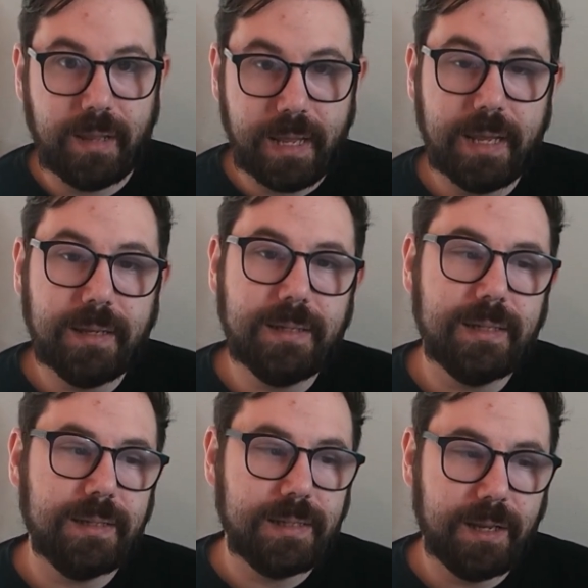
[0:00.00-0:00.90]

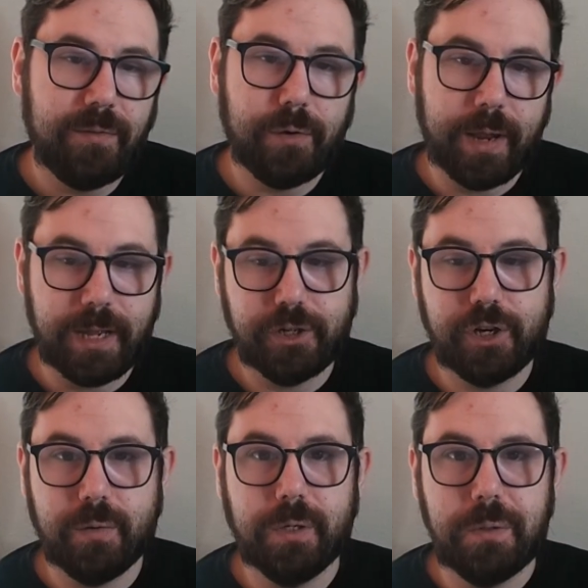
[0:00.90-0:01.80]
Is Silver
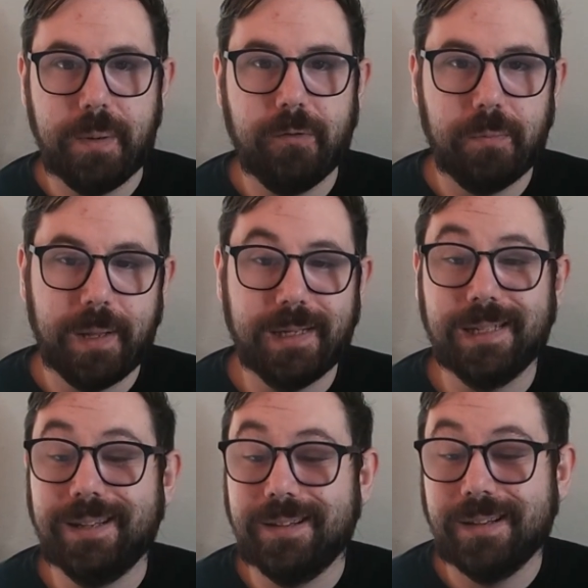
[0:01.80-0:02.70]
Age going to be
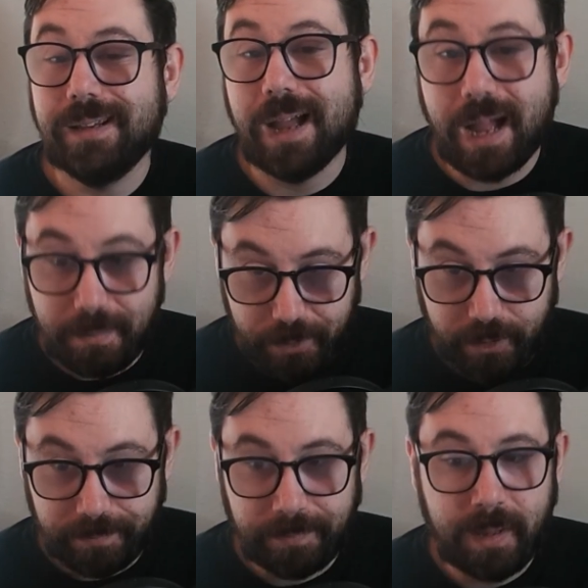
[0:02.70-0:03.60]
replacing
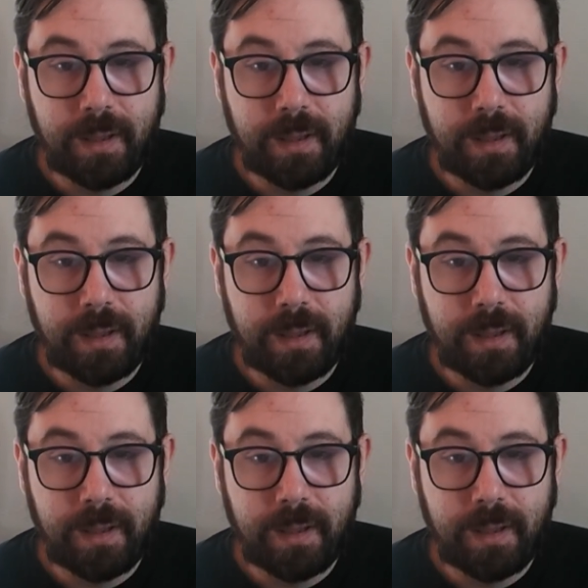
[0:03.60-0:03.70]
Commoner?